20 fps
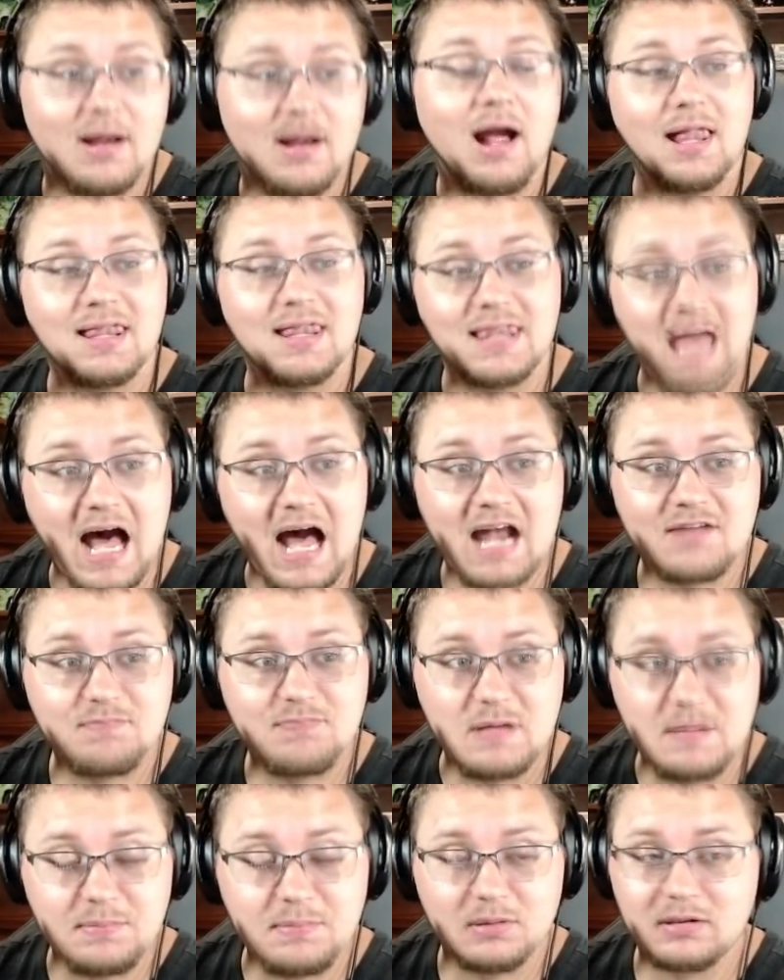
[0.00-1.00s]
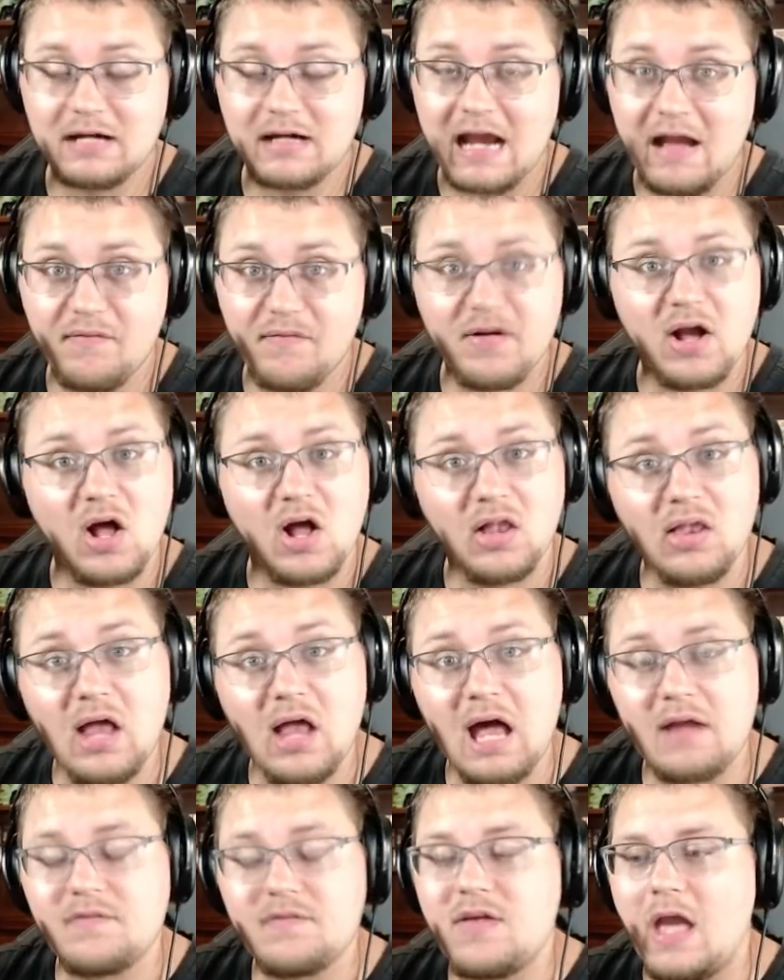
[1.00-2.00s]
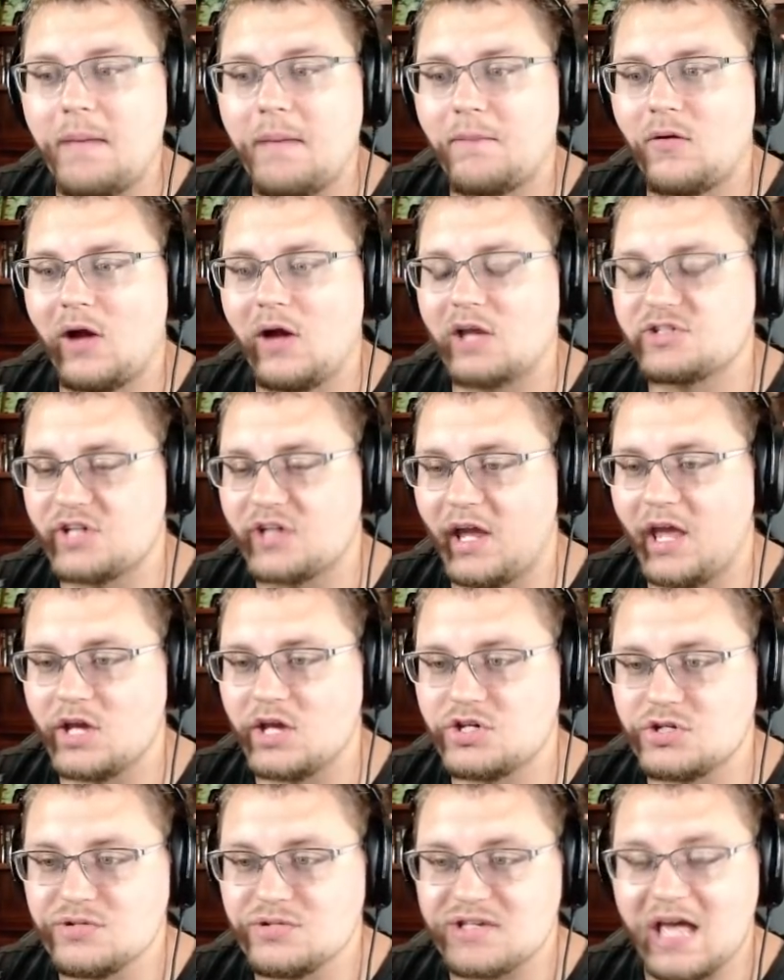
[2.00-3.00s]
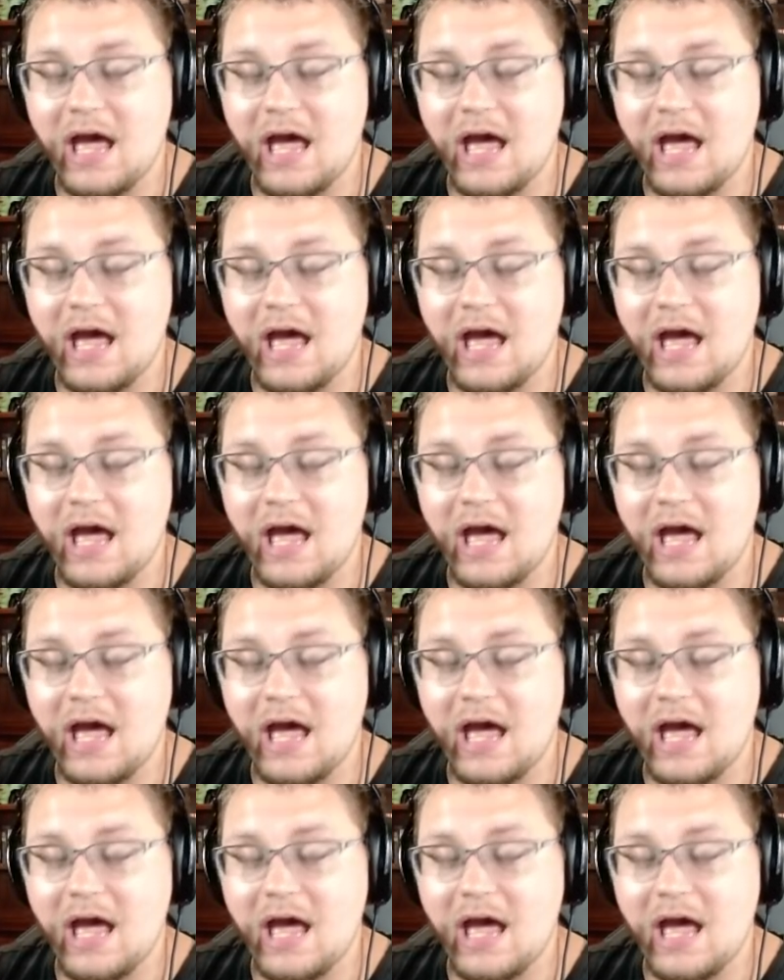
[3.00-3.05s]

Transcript: A lot of people are having a lot of game crashing issues,